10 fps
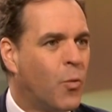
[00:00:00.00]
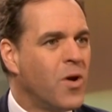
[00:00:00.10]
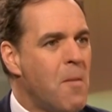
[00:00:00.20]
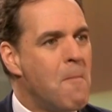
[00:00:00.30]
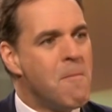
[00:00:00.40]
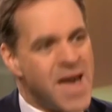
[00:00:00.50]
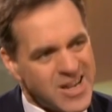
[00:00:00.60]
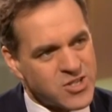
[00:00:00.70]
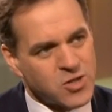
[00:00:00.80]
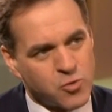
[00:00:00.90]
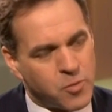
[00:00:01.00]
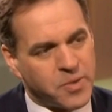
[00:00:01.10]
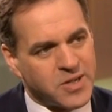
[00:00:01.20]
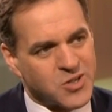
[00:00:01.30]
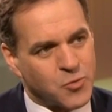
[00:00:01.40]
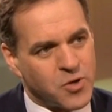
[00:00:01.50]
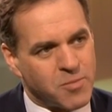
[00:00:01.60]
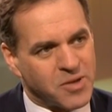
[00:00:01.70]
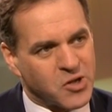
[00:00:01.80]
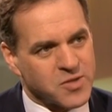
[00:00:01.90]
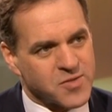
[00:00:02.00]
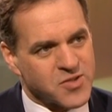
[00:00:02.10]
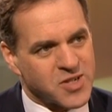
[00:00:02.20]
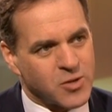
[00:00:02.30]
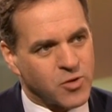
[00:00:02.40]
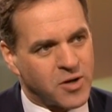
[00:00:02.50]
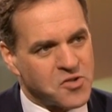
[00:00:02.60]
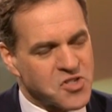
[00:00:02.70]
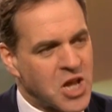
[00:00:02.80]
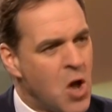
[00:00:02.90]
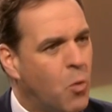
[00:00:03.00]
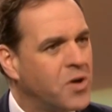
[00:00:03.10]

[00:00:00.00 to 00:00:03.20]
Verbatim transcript: What a mess the Europeans are in because of the single currency.